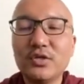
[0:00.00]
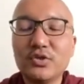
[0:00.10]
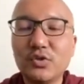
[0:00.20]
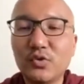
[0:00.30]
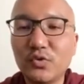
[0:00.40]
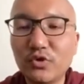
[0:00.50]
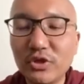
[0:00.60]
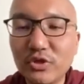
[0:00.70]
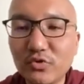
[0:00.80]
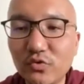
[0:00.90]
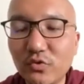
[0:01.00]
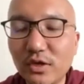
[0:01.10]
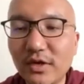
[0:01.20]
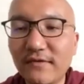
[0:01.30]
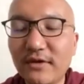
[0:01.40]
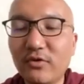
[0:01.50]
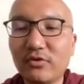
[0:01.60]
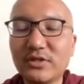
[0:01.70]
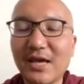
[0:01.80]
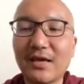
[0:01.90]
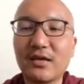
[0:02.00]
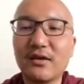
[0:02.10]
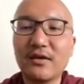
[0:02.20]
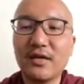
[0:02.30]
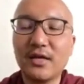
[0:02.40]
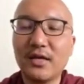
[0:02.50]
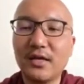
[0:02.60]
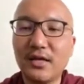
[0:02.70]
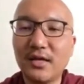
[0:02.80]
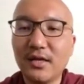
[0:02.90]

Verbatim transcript: So you need to uh, fill your tank uh,